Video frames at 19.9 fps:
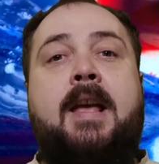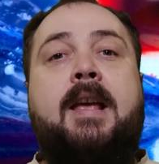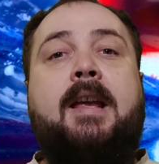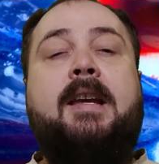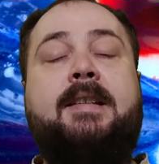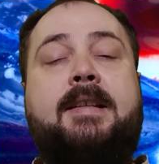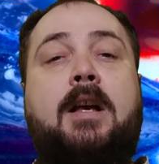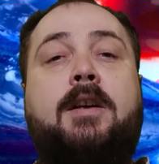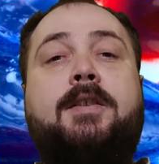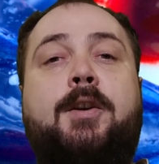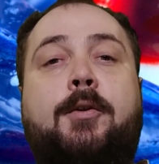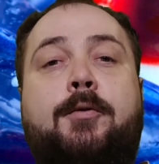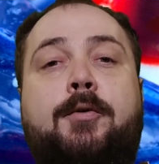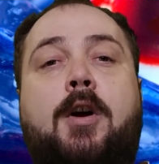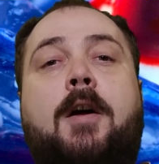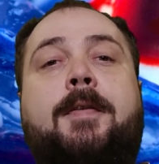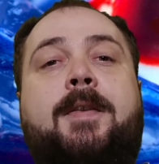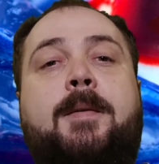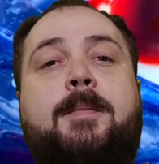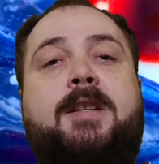is also
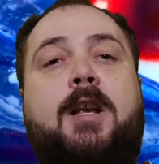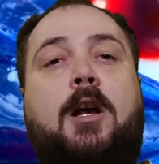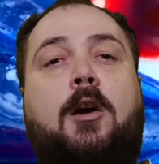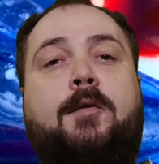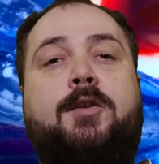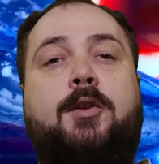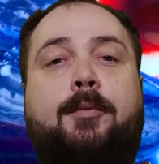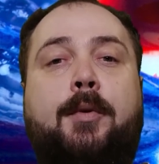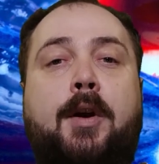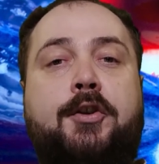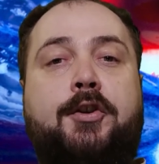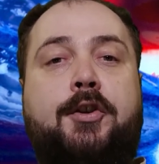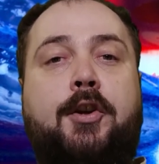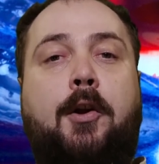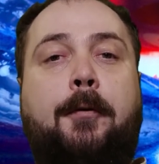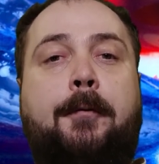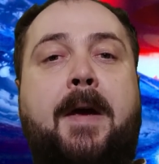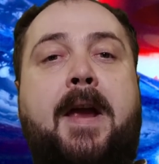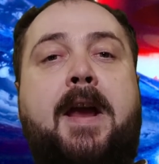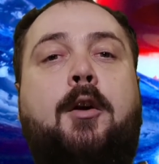not themselves original.
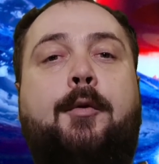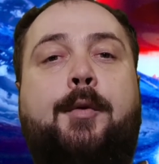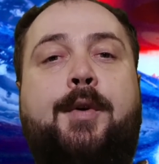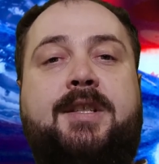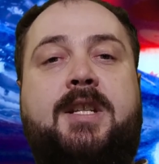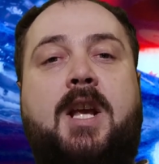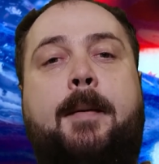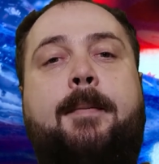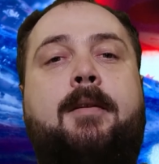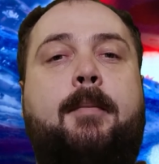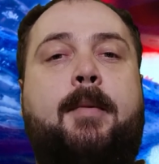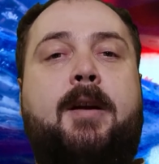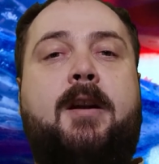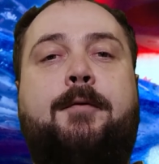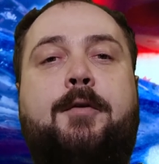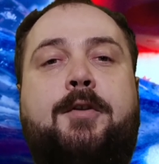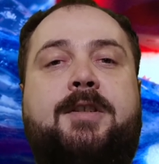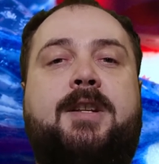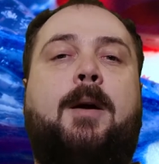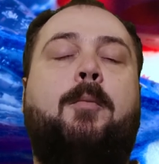They are a supplement
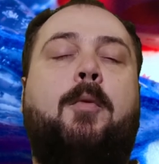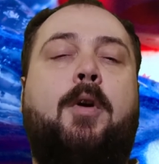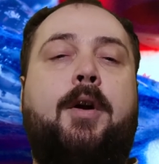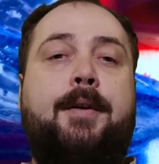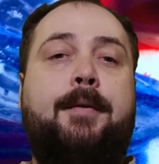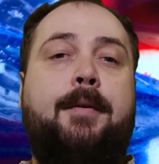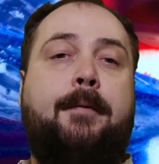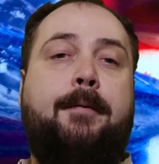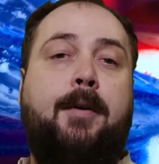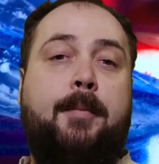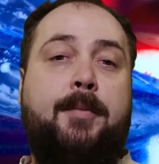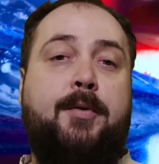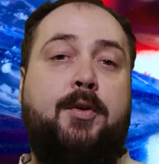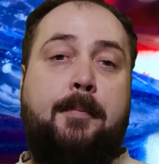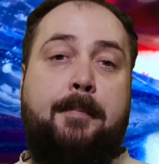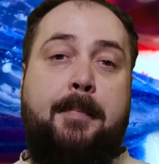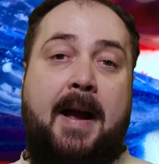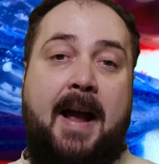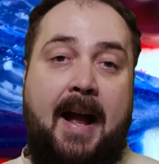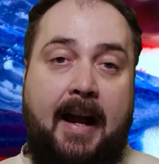for someone from your
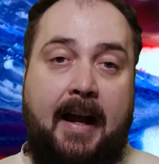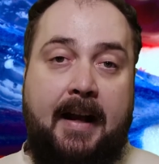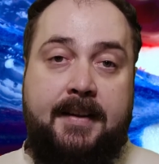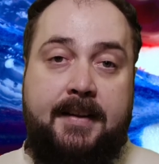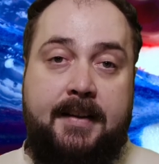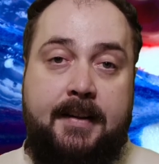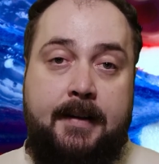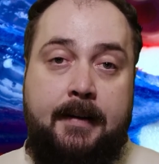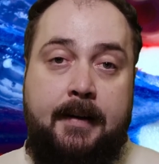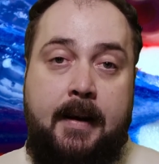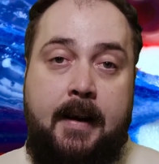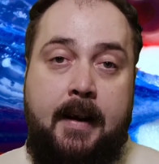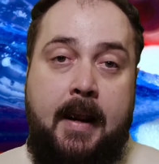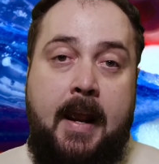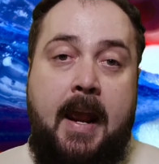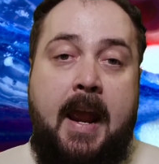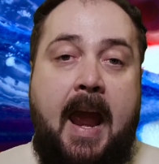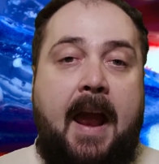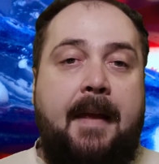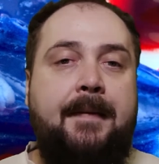past.
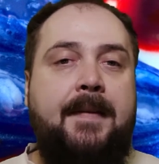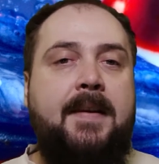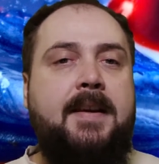And